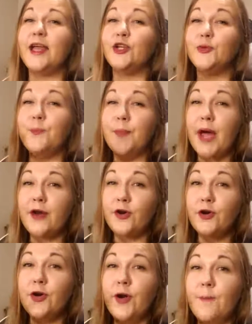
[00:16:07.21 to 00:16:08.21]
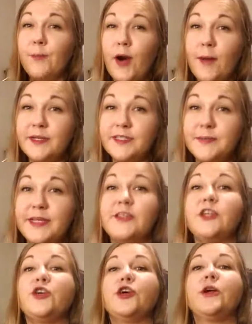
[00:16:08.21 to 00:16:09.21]
And you better promise me
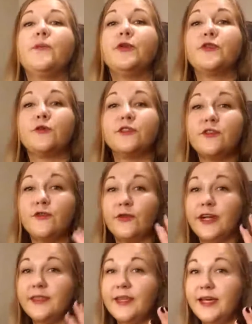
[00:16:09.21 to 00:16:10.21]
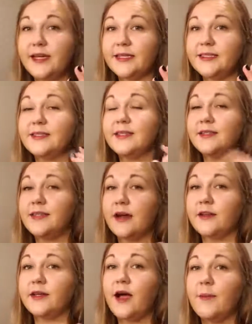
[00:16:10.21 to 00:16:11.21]
that you're going to put those 3 things
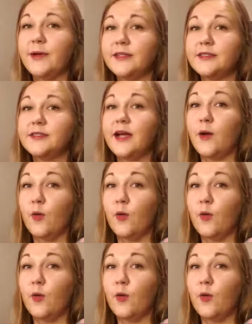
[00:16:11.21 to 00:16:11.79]
down in the comments.